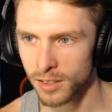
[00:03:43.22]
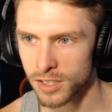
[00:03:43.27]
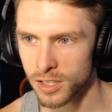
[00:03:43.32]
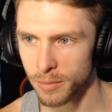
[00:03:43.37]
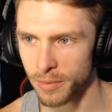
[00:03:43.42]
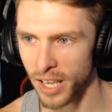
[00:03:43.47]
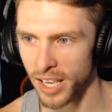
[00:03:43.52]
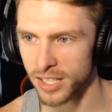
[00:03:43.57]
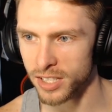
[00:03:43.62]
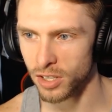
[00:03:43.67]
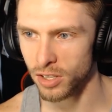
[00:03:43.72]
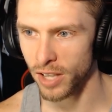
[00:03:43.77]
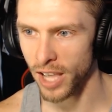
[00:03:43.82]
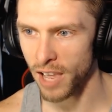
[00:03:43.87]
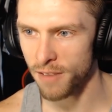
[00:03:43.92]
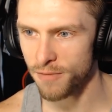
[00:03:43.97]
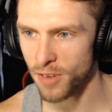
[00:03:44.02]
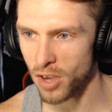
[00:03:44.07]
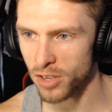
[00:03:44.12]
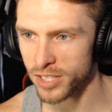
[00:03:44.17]
Some nice little
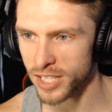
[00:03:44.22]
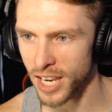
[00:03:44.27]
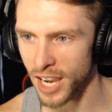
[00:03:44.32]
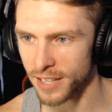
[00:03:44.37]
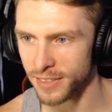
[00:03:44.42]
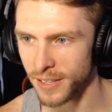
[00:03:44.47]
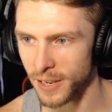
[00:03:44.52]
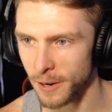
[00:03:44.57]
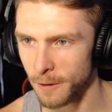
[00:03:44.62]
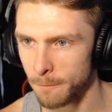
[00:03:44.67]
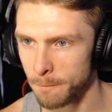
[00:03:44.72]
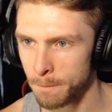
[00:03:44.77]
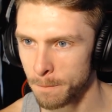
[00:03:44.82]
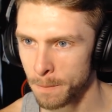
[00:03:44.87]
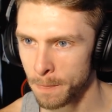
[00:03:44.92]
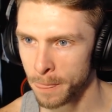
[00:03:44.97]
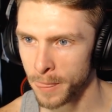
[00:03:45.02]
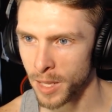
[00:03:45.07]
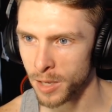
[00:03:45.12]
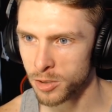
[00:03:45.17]
headphones you got there.
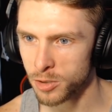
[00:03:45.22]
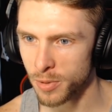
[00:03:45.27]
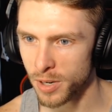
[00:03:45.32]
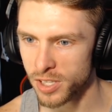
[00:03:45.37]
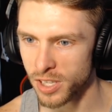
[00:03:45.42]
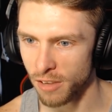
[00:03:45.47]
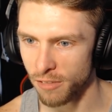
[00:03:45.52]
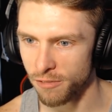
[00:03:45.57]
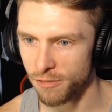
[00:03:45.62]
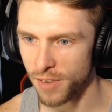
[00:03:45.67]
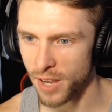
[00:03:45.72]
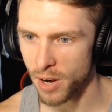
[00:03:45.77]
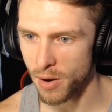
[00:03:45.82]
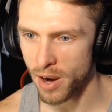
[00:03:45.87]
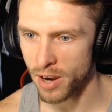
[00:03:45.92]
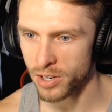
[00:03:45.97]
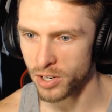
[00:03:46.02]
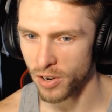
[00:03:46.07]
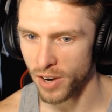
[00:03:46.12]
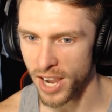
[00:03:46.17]
I'm surprised they fit
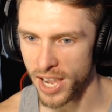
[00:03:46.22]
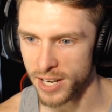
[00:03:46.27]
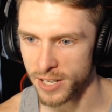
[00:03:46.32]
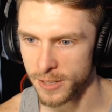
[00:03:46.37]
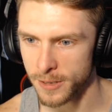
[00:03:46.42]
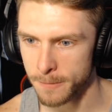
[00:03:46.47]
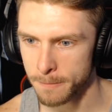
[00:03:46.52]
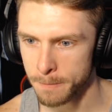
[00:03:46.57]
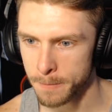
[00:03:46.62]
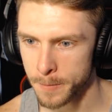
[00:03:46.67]
around your head.